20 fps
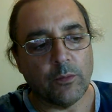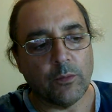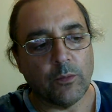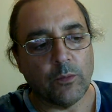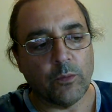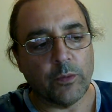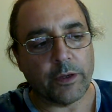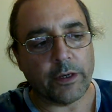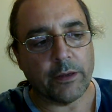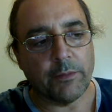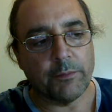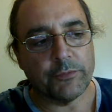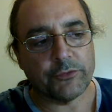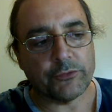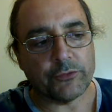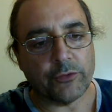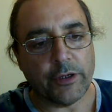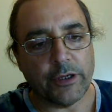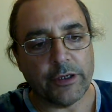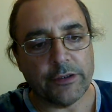What I'm
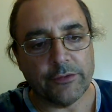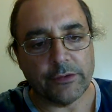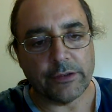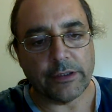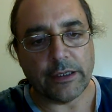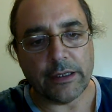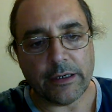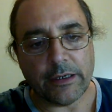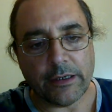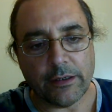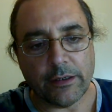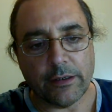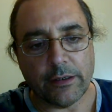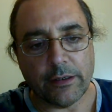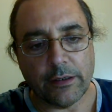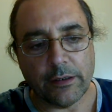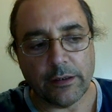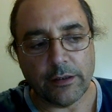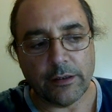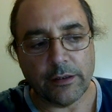trying to get,
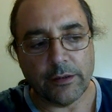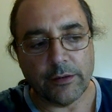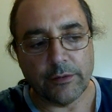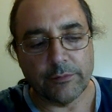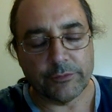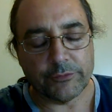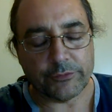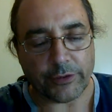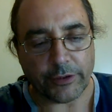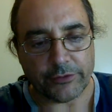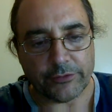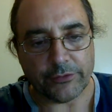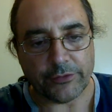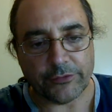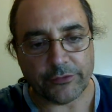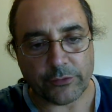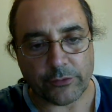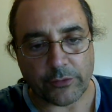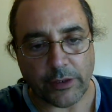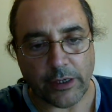trying to
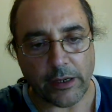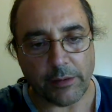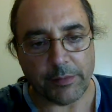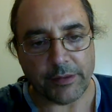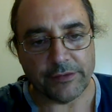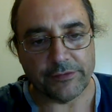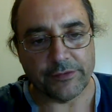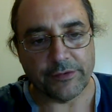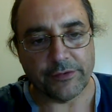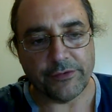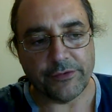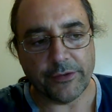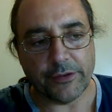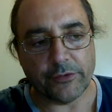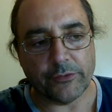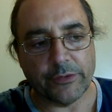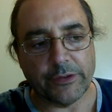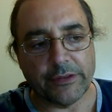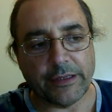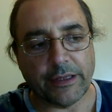describe, is the
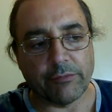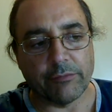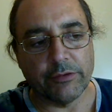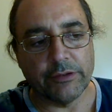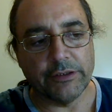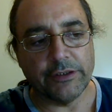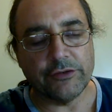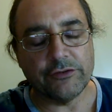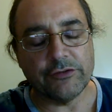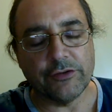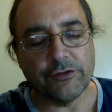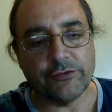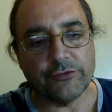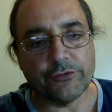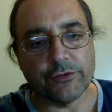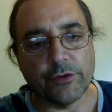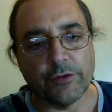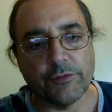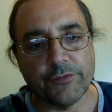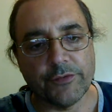theory that religion
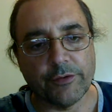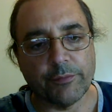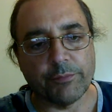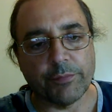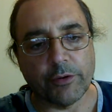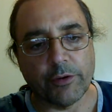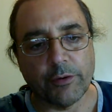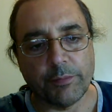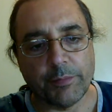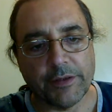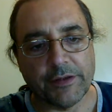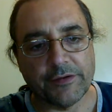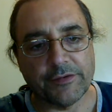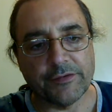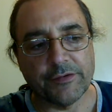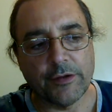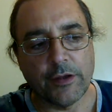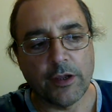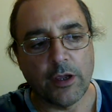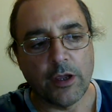serves the purpose
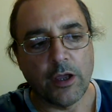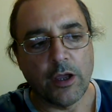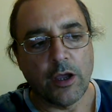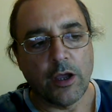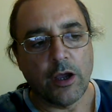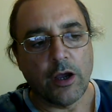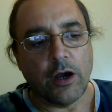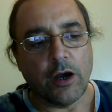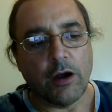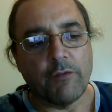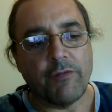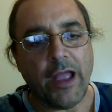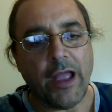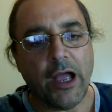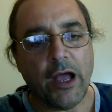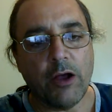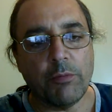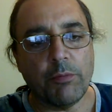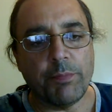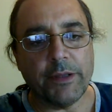of
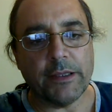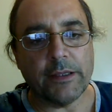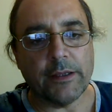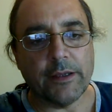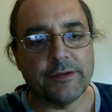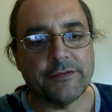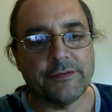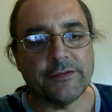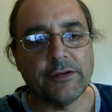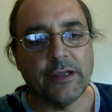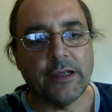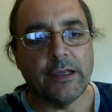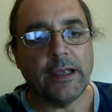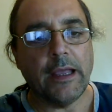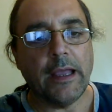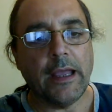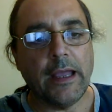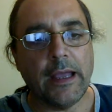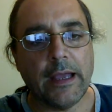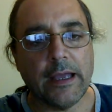helping us
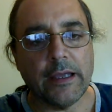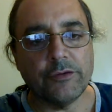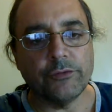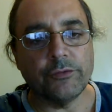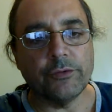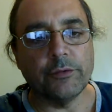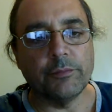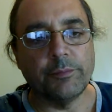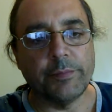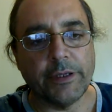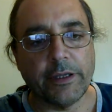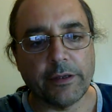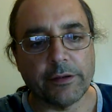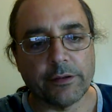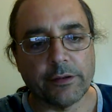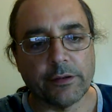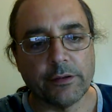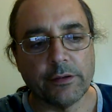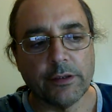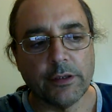handle
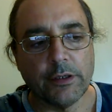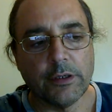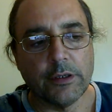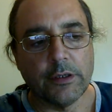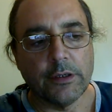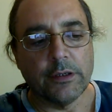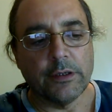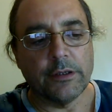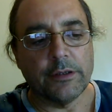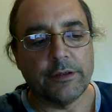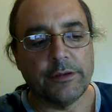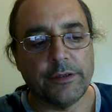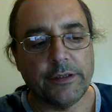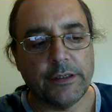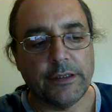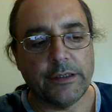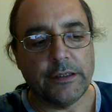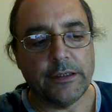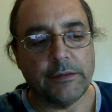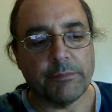better
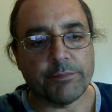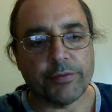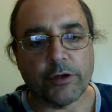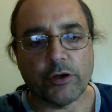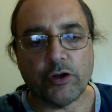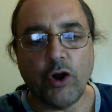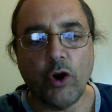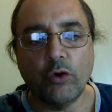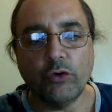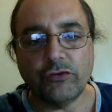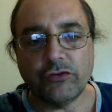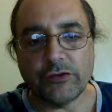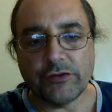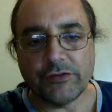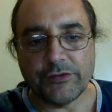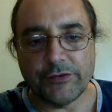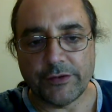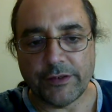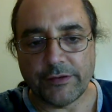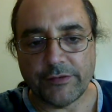the
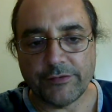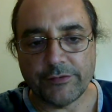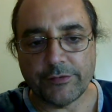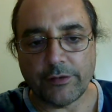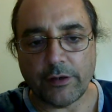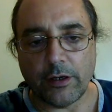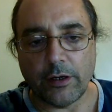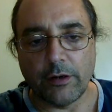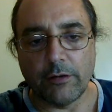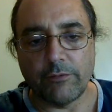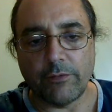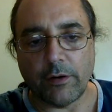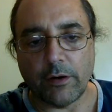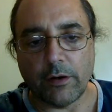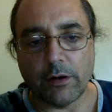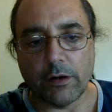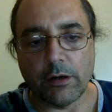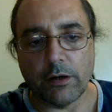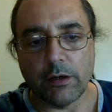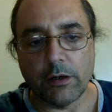precociousness of
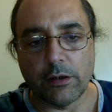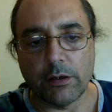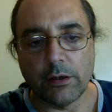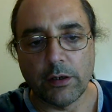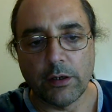our